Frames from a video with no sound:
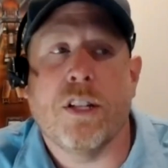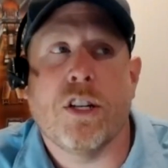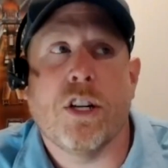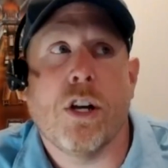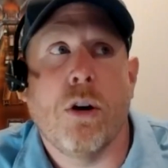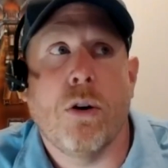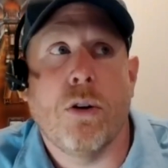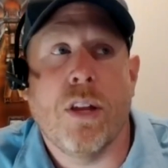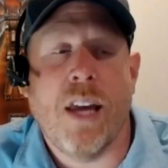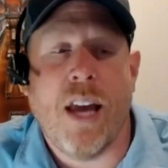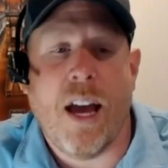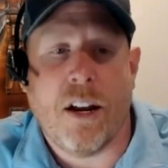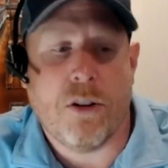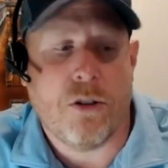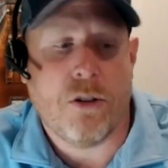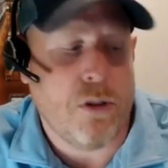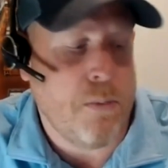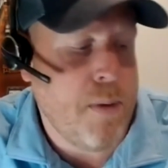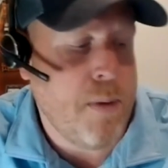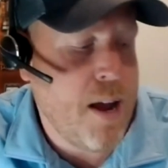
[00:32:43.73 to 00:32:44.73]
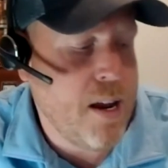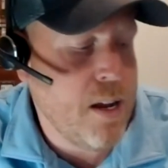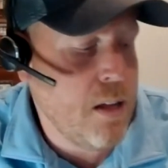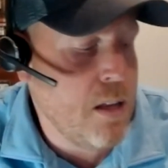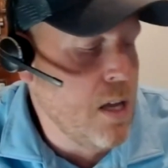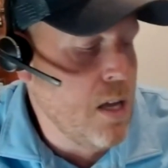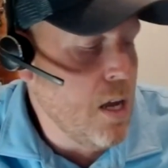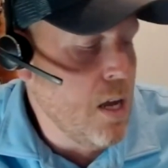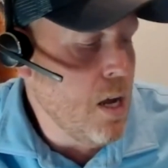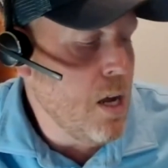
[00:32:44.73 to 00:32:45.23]
to go the extra
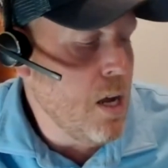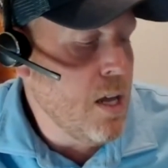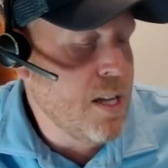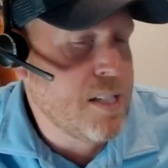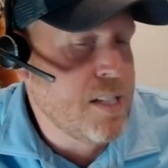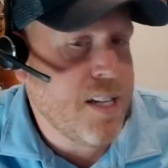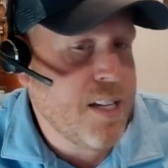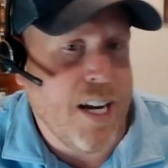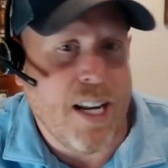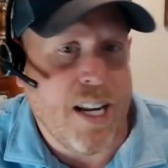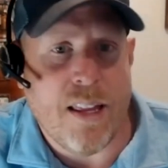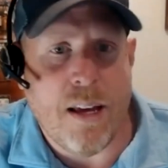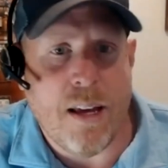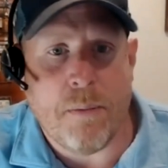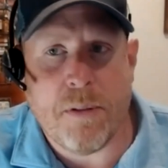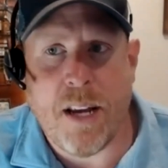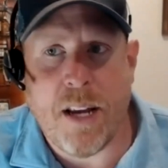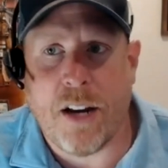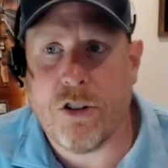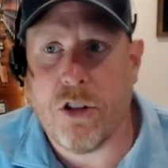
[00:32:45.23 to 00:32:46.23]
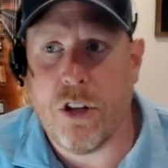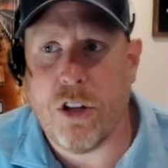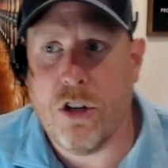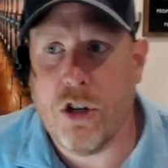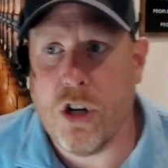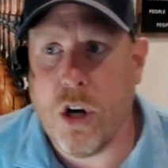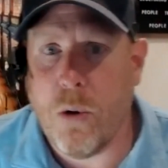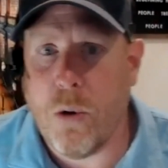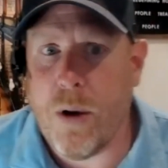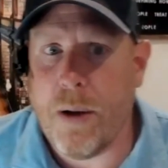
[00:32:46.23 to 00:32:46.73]
mile. It's getting them to actually
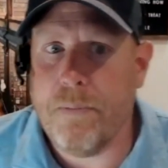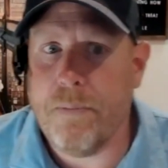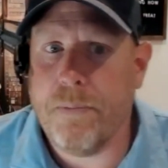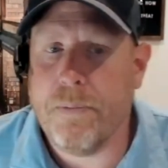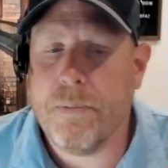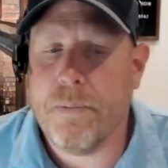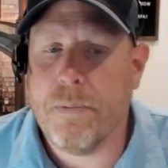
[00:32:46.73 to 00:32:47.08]
show up.